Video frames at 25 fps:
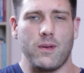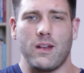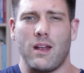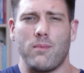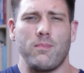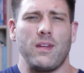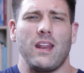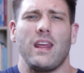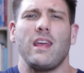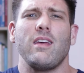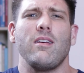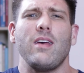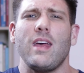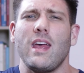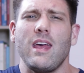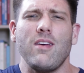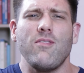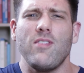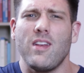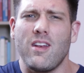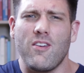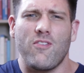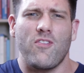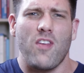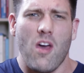But I mean,
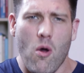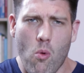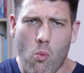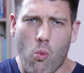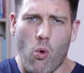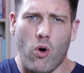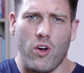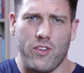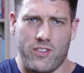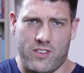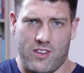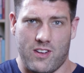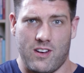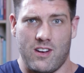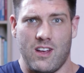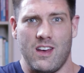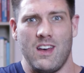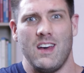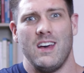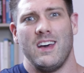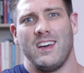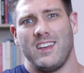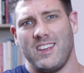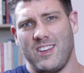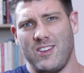even if there wasn't,
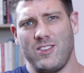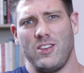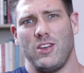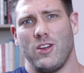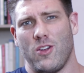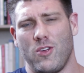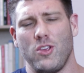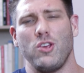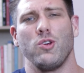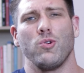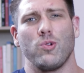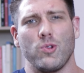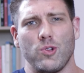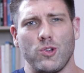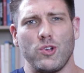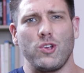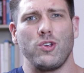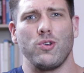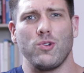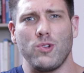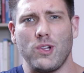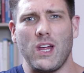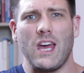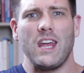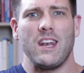you know,
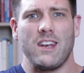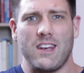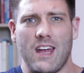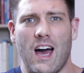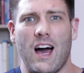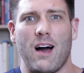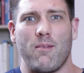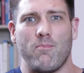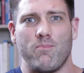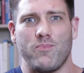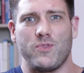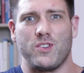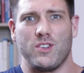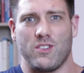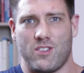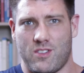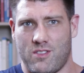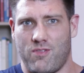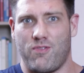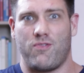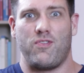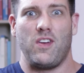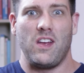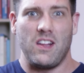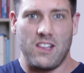you'll end up
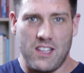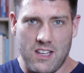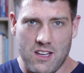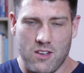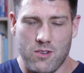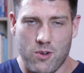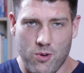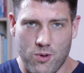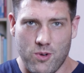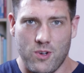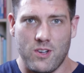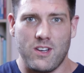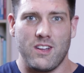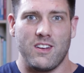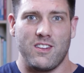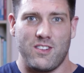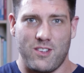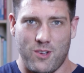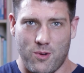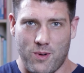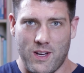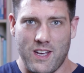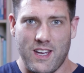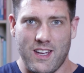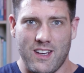just feeling good
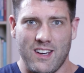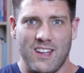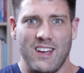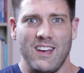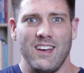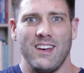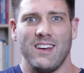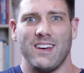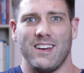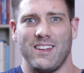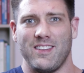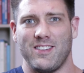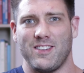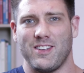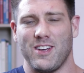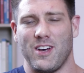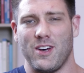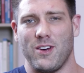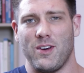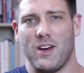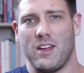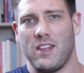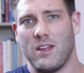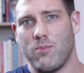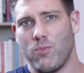as you eat, and
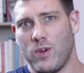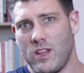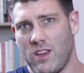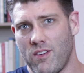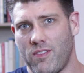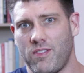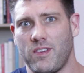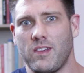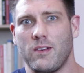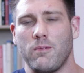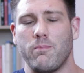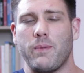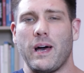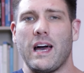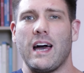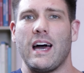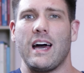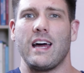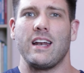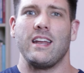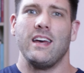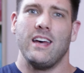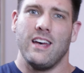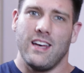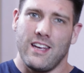then when you feel
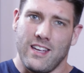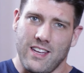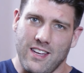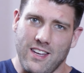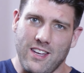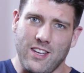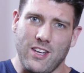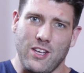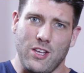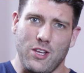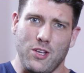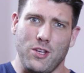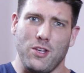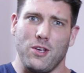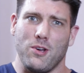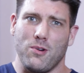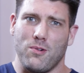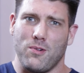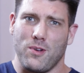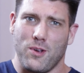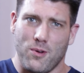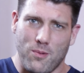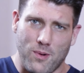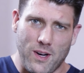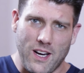bad,
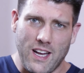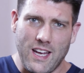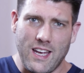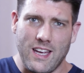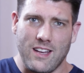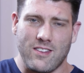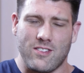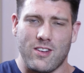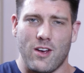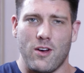you want to eat.